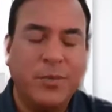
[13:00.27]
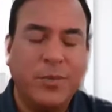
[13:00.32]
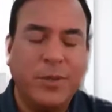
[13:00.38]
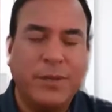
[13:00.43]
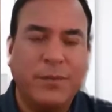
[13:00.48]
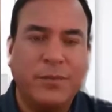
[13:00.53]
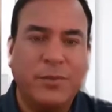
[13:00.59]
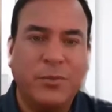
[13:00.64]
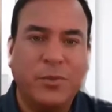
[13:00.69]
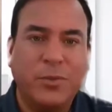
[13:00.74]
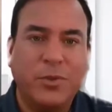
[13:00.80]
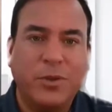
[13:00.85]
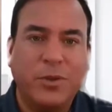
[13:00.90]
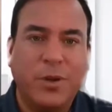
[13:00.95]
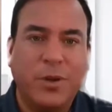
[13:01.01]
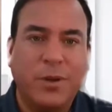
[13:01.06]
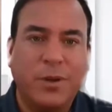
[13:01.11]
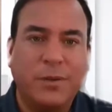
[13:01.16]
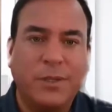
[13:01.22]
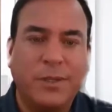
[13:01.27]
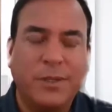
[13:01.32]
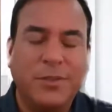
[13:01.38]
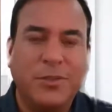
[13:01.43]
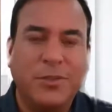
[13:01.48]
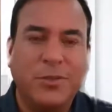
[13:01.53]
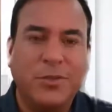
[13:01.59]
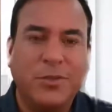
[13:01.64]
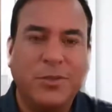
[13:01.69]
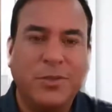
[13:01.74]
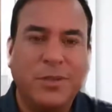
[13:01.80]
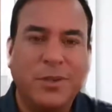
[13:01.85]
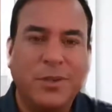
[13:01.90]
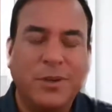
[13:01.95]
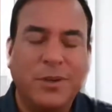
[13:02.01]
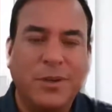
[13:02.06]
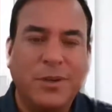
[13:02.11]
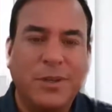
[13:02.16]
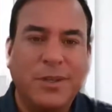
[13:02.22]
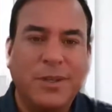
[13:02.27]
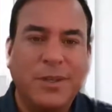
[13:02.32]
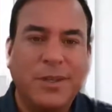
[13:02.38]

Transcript: So we have some real strong institutions here.